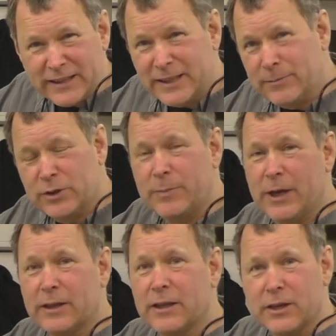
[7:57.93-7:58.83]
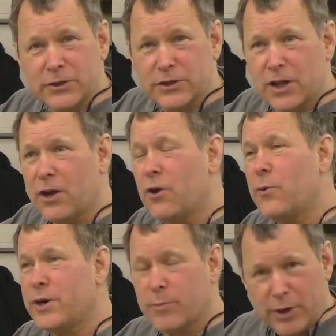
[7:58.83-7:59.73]
It seems to be a little slow
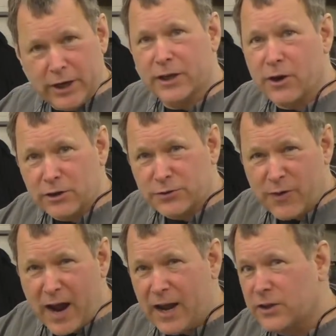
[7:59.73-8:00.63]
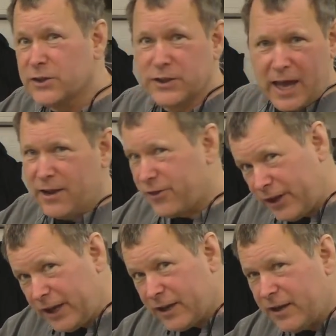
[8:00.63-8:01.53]
when you're bringing large files. It's got to
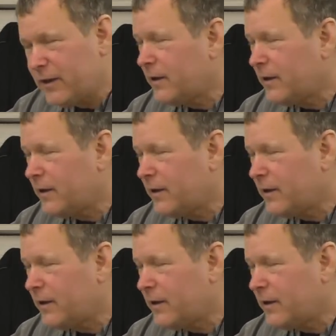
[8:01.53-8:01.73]
think